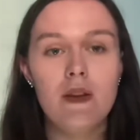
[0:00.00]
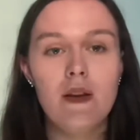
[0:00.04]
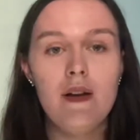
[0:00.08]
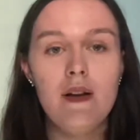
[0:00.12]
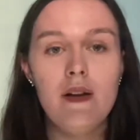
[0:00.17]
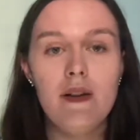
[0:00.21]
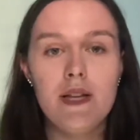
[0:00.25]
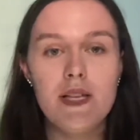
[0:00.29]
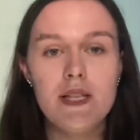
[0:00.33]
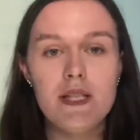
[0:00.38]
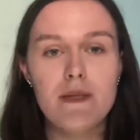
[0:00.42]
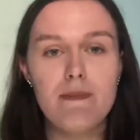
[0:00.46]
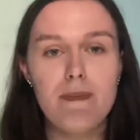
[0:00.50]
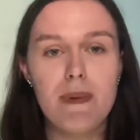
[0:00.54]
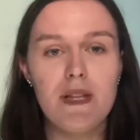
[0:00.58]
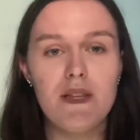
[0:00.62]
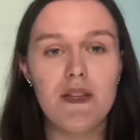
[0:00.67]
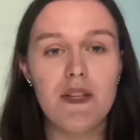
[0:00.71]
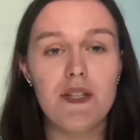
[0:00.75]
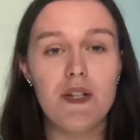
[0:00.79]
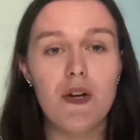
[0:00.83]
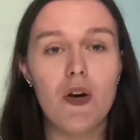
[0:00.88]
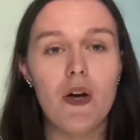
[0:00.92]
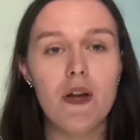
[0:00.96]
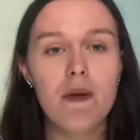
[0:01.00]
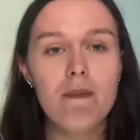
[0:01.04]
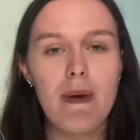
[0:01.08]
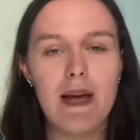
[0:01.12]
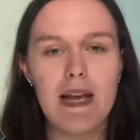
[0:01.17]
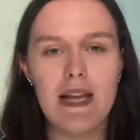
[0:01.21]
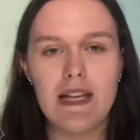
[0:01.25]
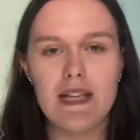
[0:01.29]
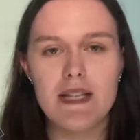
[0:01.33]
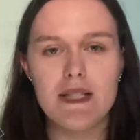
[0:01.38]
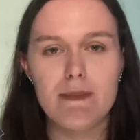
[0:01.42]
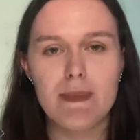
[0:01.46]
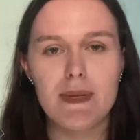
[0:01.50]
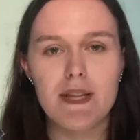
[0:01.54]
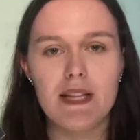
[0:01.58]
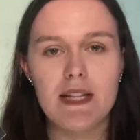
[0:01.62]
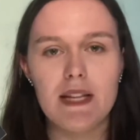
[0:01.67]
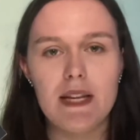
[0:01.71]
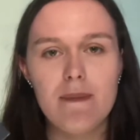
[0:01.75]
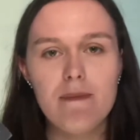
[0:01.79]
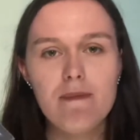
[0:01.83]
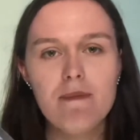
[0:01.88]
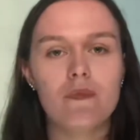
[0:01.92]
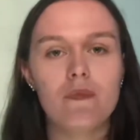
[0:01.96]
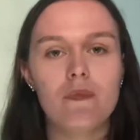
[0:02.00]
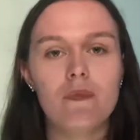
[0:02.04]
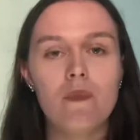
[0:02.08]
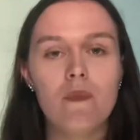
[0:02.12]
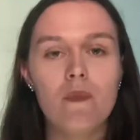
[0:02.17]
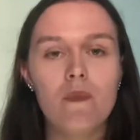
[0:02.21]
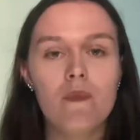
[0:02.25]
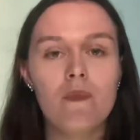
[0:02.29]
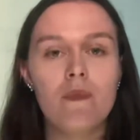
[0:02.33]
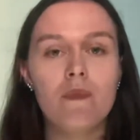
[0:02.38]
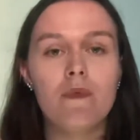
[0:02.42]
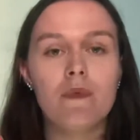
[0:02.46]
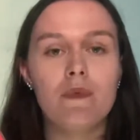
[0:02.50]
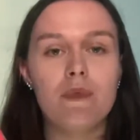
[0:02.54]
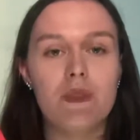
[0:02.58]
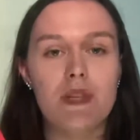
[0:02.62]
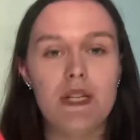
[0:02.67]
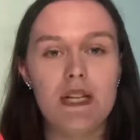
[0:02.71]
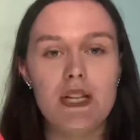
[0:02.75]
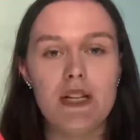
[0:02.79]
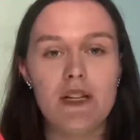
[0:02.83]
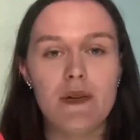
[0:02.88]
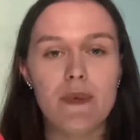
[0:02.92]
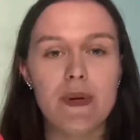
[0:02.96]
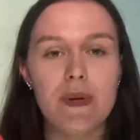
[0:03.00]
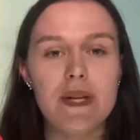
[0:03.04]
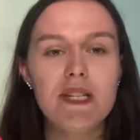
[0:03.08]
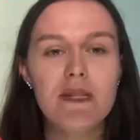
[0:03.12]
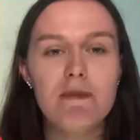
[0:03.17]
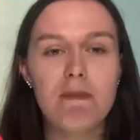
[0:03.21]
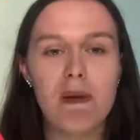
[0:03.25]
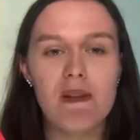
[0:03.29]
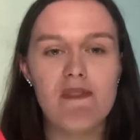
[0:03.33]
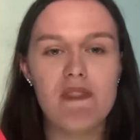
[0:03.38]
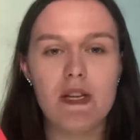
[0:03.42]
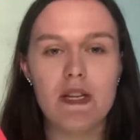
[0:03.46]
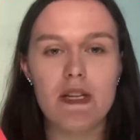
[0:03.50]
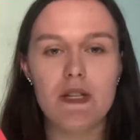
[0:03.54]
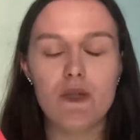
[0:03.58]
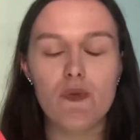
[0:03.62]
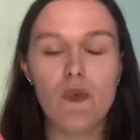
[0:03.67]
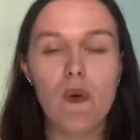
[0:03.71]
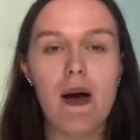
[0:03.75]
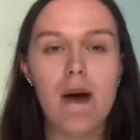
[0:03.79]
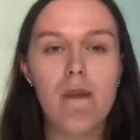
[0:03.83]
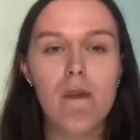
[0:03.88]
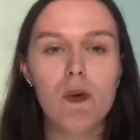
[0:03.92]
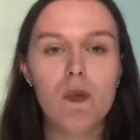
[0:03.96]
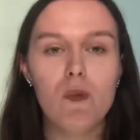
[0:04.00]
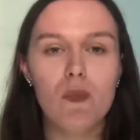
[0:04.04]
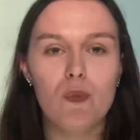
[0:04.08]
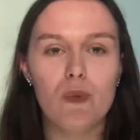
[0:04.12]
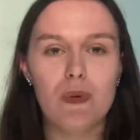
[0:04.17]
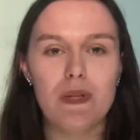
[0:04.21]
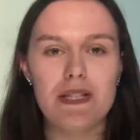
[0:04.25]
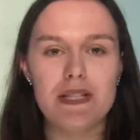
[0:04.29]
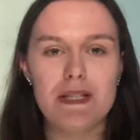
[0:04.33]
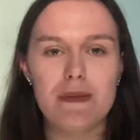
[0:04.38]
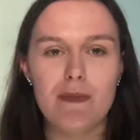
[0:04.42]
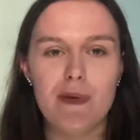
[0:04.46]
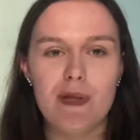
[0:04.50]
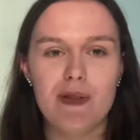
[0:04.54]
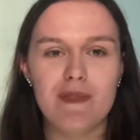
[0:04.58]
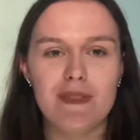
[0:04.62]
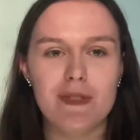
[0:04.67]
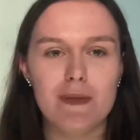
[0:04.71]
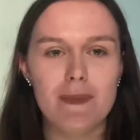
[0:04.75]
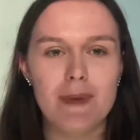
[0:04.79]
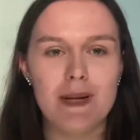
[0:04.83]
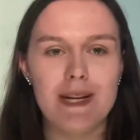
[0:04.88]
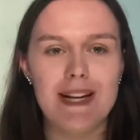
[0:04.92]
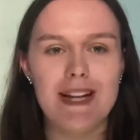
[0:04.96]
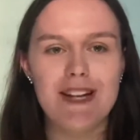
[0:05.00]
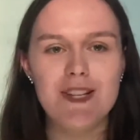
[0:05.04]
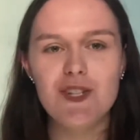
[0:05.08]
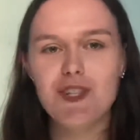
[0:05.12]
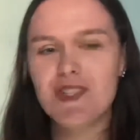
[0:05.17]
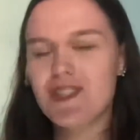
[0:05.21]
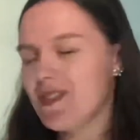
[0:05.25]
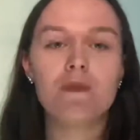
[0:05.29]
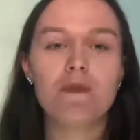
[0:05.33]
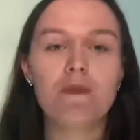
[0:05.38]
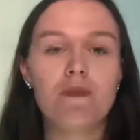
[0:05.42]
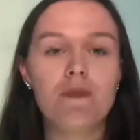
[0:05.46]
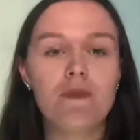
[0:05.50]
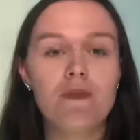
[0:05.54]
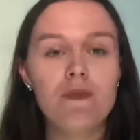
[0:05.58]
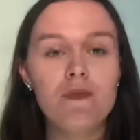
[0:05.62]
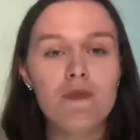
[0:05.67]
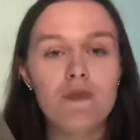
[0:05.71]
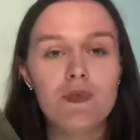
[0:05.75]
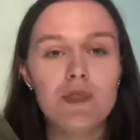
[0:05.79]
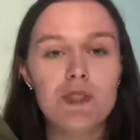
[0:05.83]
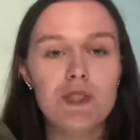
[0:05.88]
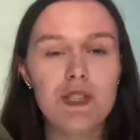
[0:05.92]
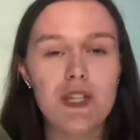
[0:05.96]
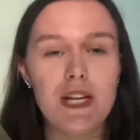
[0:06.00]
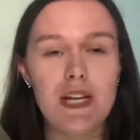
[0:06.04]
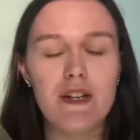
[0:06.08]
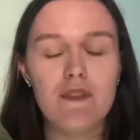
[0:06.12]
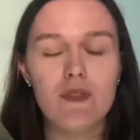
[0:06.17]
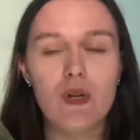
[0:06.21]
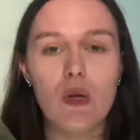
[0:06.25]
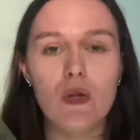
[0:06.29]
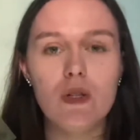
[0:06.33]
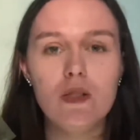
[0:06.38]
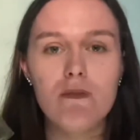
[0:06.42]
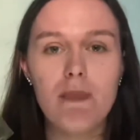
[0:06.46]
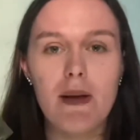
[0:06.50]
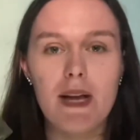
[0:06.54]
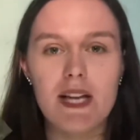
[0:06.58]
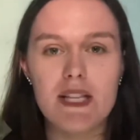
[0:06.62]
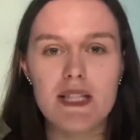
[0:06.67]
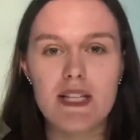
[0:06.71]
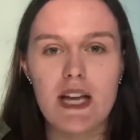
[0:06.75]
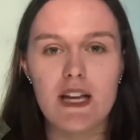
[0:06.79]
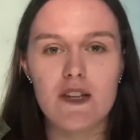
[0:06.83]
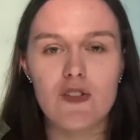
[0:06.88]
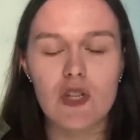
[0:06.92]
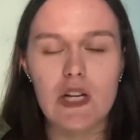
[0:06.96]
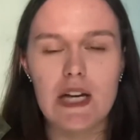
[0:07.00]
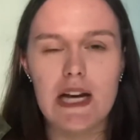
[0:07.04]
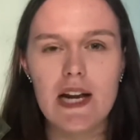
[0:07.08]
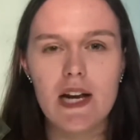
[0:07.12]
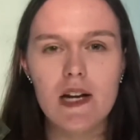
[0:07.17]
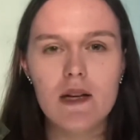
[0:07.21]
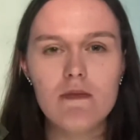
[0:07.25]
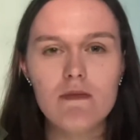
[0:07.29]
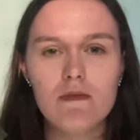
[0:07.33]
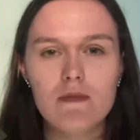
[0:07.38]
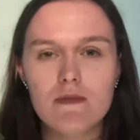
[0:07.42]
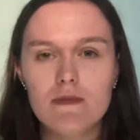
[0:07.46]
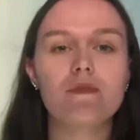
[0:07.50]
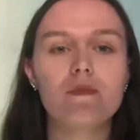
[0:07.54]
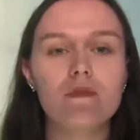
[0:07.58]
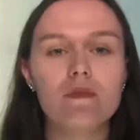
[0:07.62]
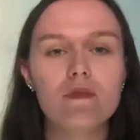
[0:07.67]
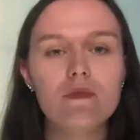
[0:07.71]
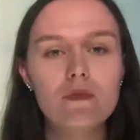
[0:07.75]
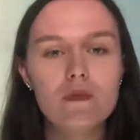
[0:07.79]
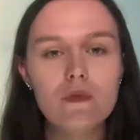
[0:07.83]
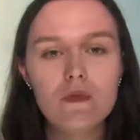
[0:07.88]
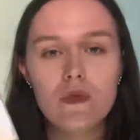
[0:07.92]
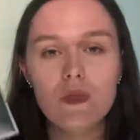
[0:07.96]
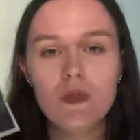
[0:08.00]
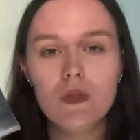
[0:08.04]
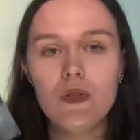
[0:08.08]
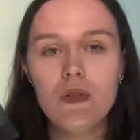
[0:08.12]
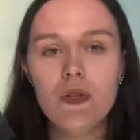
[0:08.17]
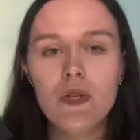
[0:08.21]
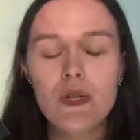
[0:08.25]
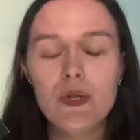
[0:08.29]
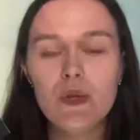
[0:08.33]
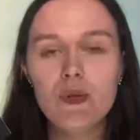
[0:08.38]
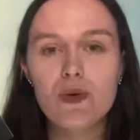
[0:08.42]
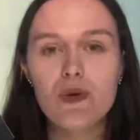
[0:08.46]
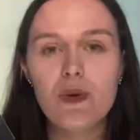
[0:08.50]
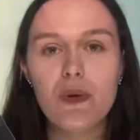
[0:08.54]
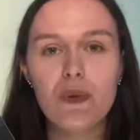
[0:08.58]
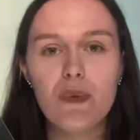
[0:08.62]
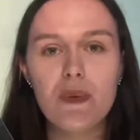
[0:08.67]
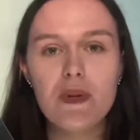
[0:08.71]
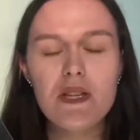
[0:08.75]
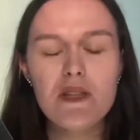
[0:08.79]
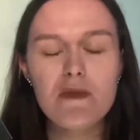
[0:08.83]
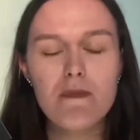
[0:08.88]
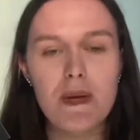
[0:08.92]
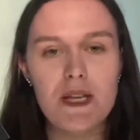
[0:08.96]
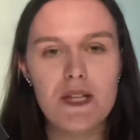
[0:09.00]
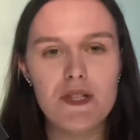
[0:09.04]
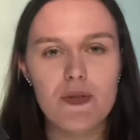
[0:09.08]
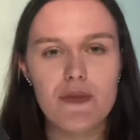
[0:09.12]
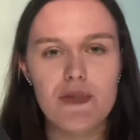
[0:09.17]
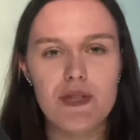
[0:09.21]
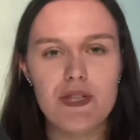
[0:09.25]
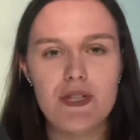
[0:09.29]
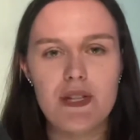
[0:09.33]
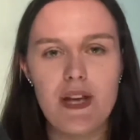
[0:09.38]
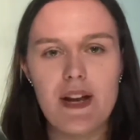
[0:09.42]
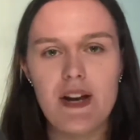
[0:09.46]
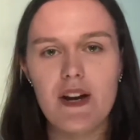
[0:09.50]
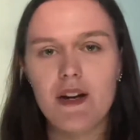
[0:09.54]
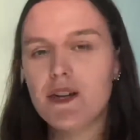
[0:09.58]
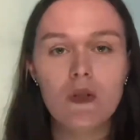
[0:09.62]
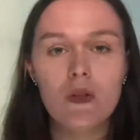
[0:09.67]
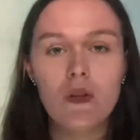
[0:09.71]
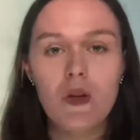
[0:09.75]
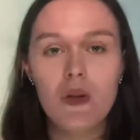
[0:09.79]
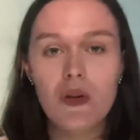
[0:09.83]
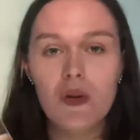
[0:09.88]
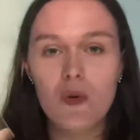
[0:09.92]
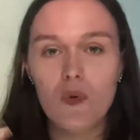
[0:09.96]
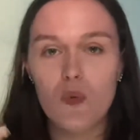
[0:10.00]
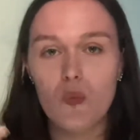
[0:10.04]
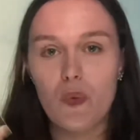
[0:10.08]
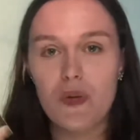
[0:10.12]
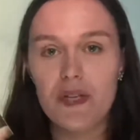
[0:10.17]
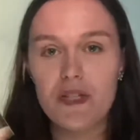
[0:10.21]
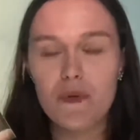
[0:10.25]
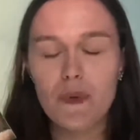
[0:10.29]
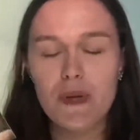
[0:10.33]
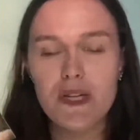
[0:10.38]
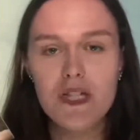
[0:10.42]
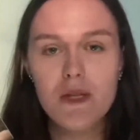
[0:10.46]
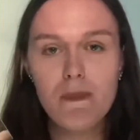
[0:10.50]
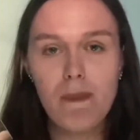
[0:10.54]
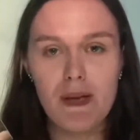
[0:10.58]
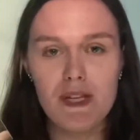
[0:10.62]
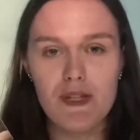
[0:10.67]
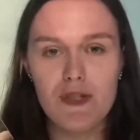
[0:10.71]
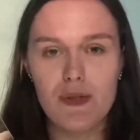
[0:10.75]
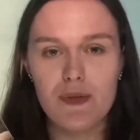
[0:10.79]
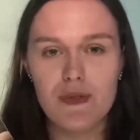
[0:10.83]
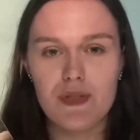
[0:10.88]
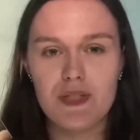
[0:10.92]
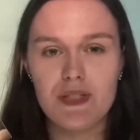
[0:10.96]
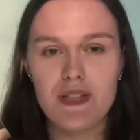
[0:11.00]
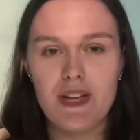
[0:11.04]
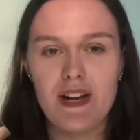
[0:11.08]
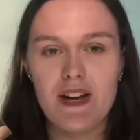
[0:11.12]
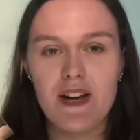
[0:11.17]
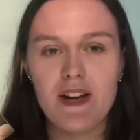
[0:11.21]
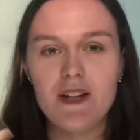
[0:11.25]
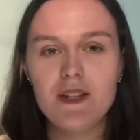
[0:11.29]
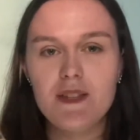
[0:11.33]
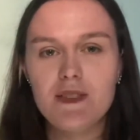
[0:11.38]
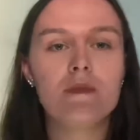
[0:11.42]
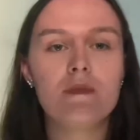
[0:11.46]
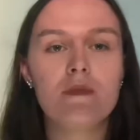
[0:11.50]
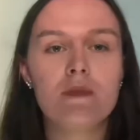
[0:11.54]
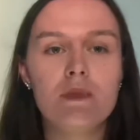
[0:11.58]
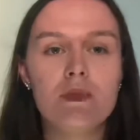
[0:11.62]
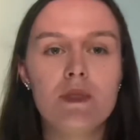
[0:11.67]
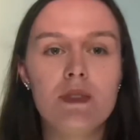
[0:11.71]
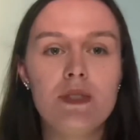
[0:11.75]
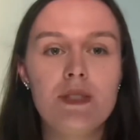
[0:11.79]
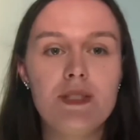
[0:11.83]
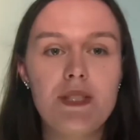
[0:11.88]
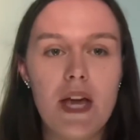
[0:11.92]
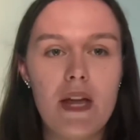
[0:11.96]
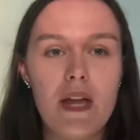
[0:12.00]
Spin the Dawn by Elizabeth Lim. The Near Witch by V.E. Schwab with these beautiful sprayed edges. Chain of Gold by Cassandra Clare. Truth Witch by Susan Dennard. Wind Witch by Susan Dennard. 10